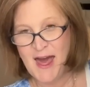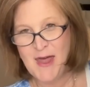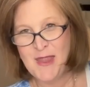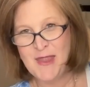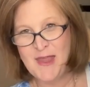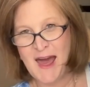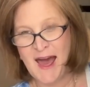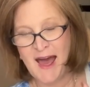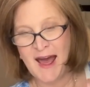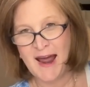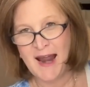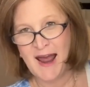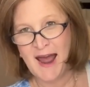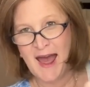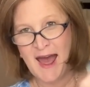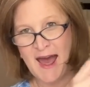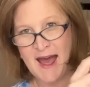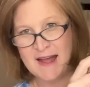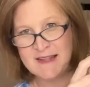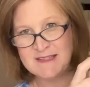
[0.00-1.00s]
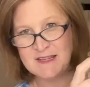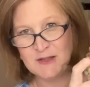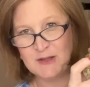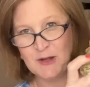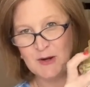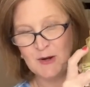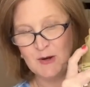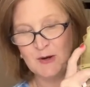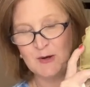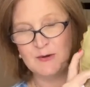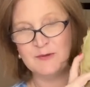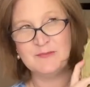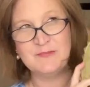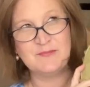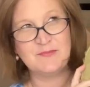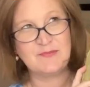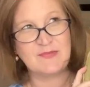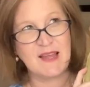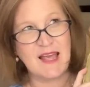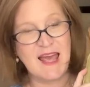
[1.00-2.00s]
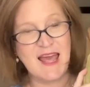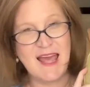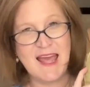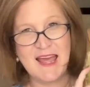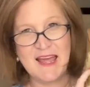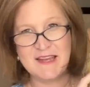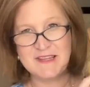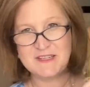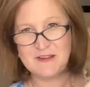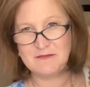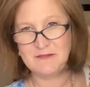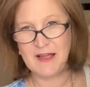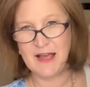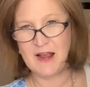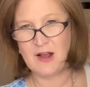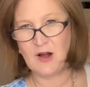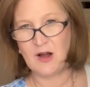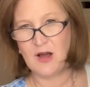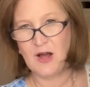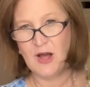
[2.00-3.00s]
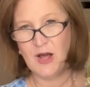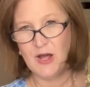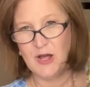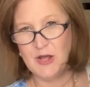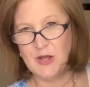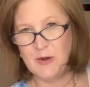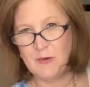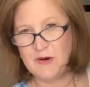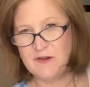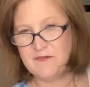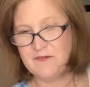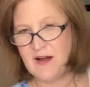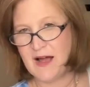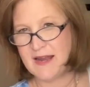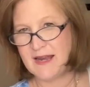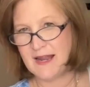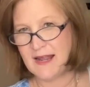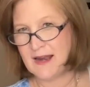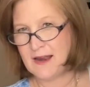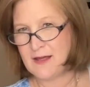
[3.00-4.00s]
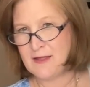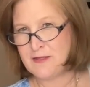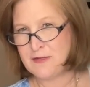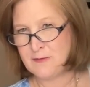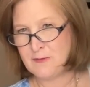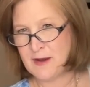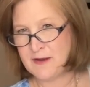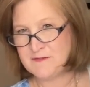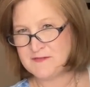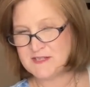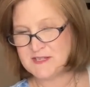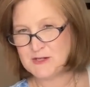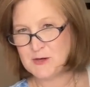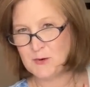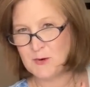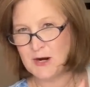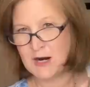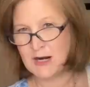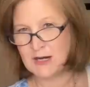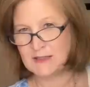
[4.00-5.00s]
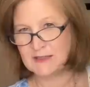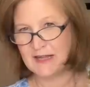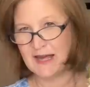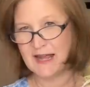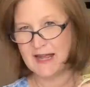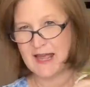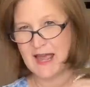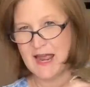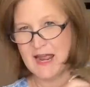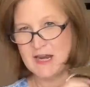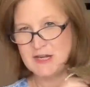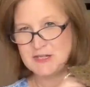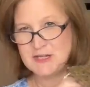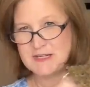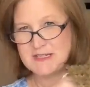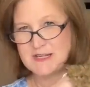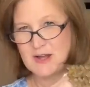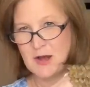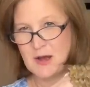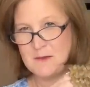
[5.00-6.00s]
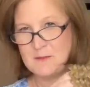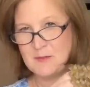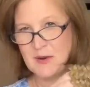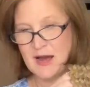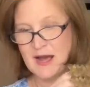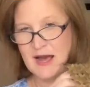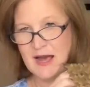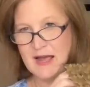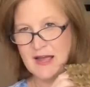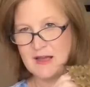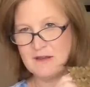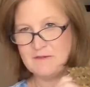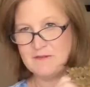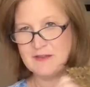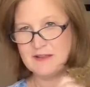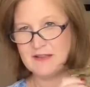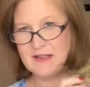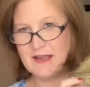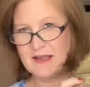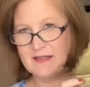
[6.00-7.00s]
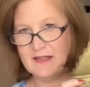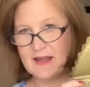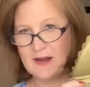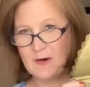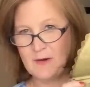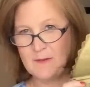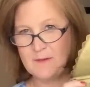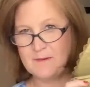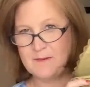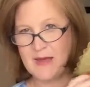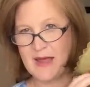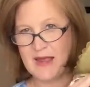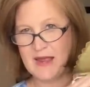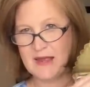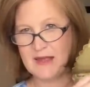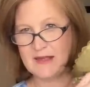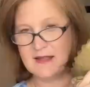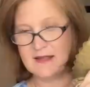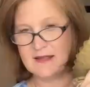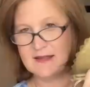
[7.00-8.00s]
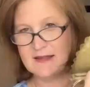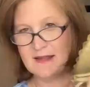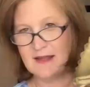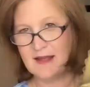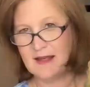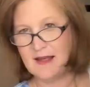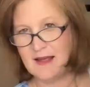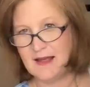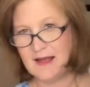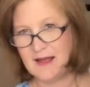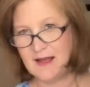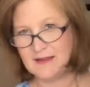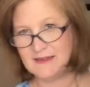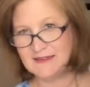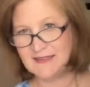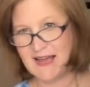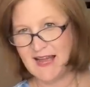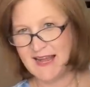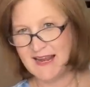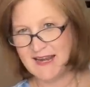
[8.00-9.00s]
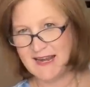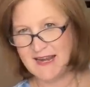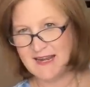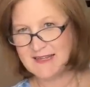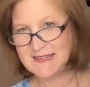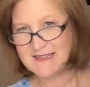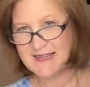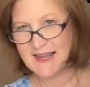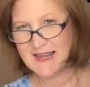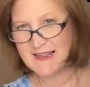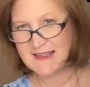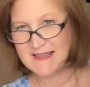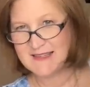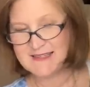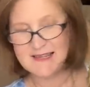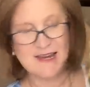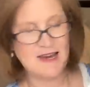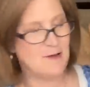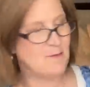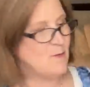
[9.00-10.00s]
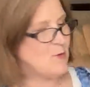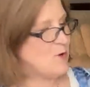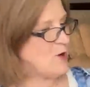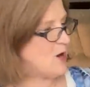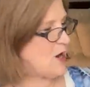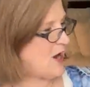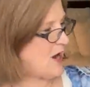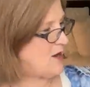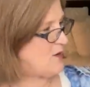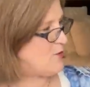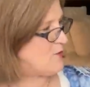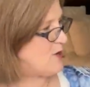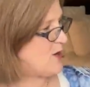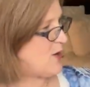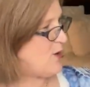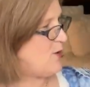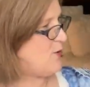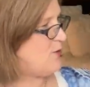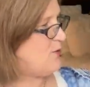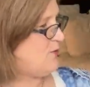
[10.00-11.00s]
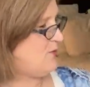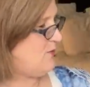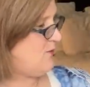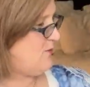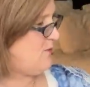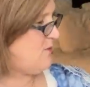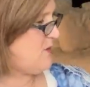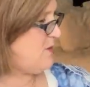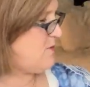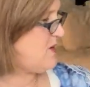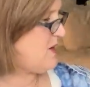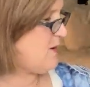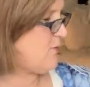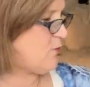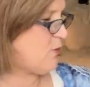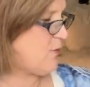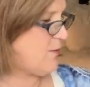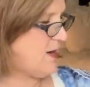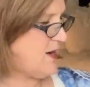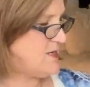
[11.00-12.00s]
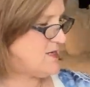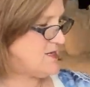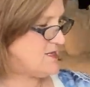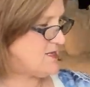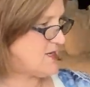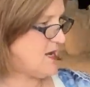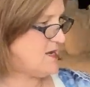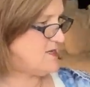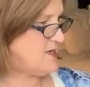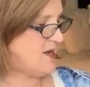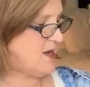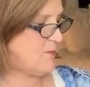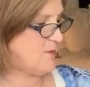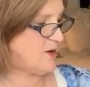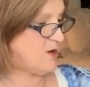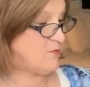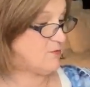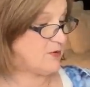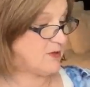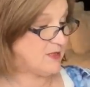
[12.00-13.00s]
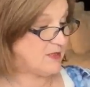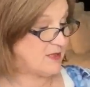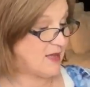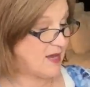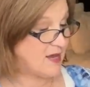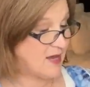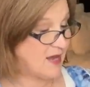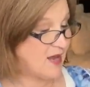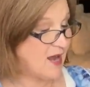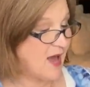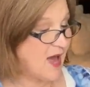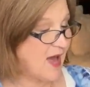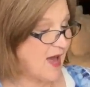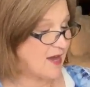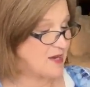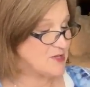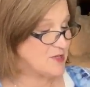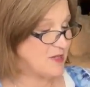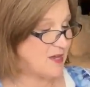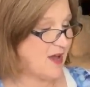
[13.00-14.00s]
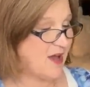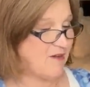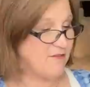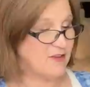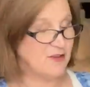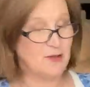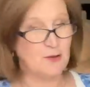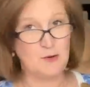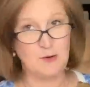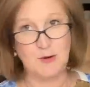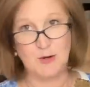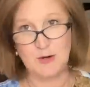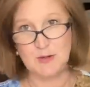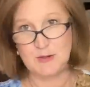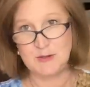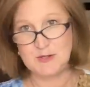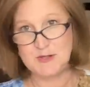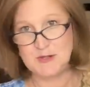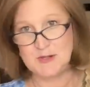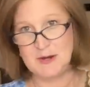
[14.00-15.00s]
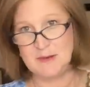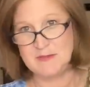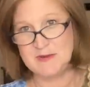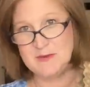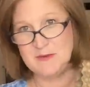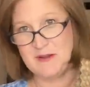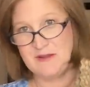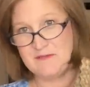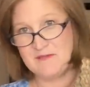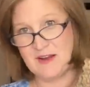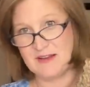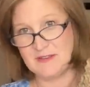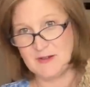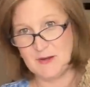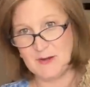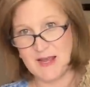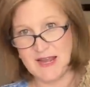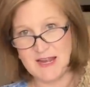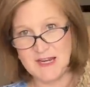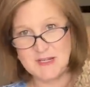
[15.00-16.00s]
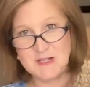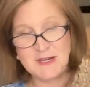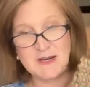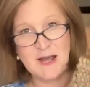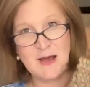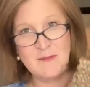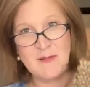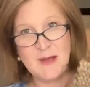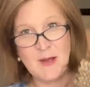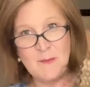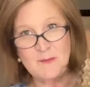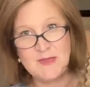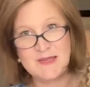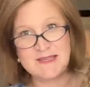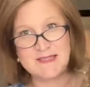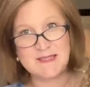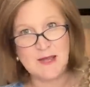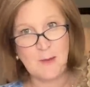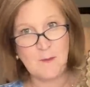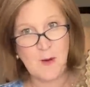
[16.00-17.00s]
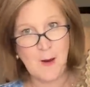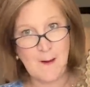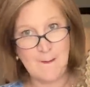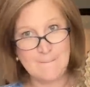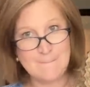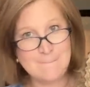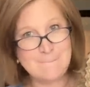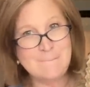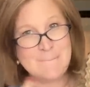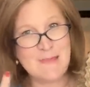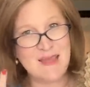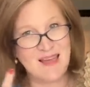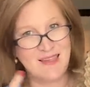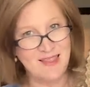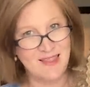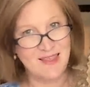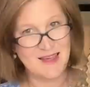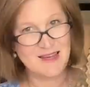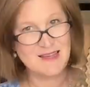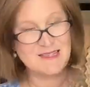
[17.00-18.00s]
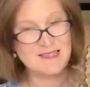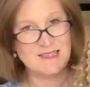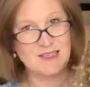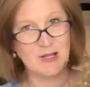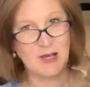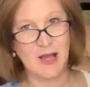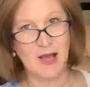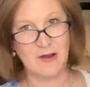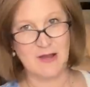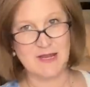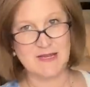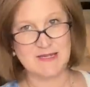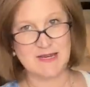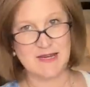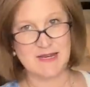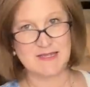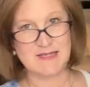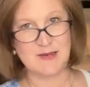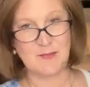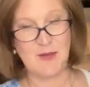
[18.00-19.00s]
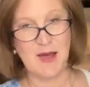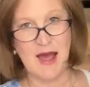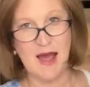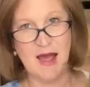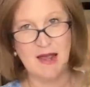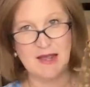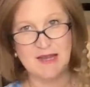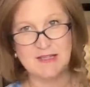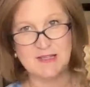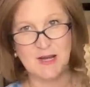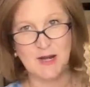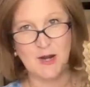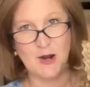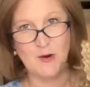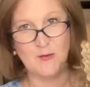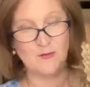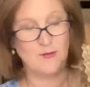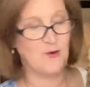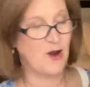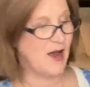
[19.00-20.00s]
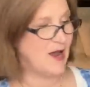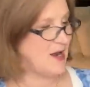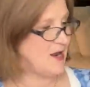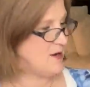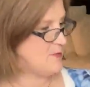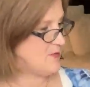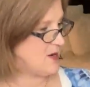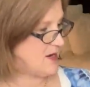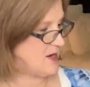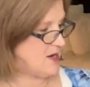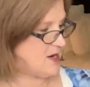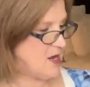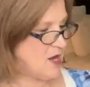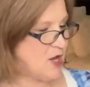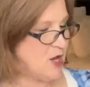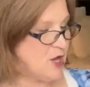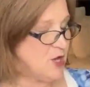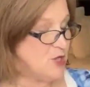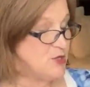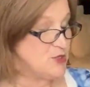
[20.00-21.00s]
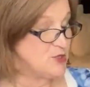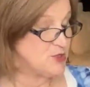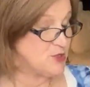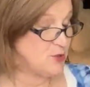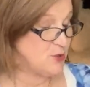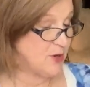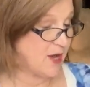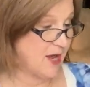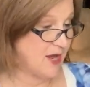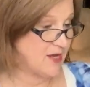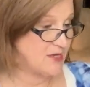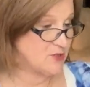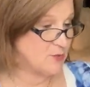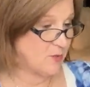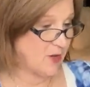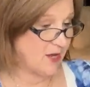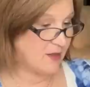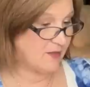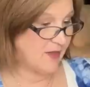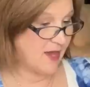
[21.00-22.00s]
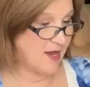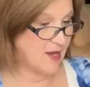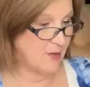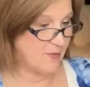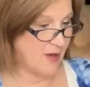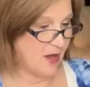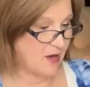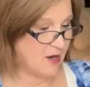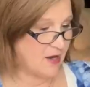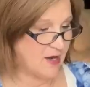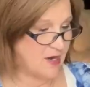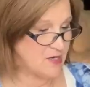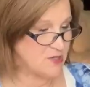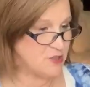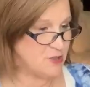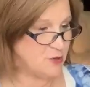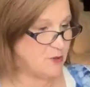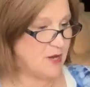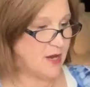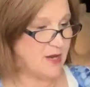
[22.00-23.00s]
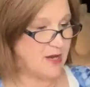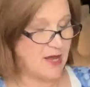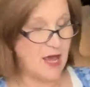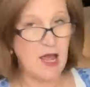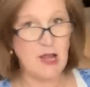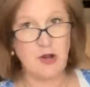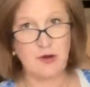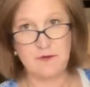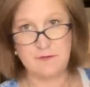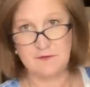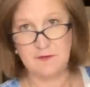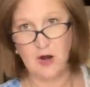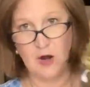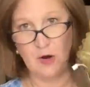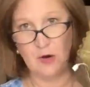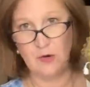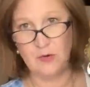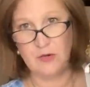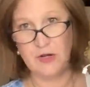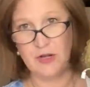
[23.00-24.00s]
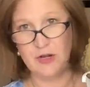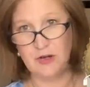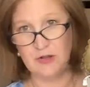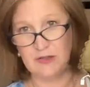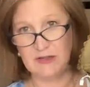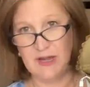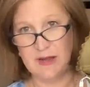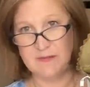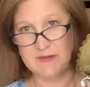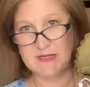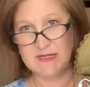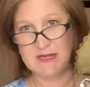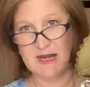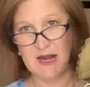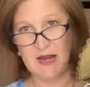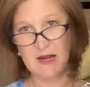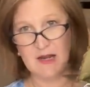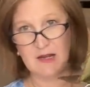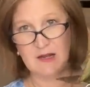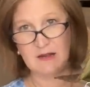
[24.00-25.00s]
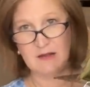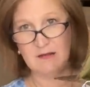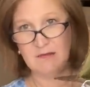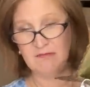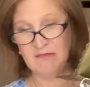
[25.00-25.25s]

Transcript: That adds a little hint of like you would find it in a thrift store like ages gone by. I feel like they don't make linings like this anymore. I don't know. Maybe I'm romanticizing it, but I really like it. I actually have a little girls trip to a fun location coming up this summer. This, look how easy it is to pack, is going to go right in my suitcase. What I like about it is you can get your phone, your lipstick,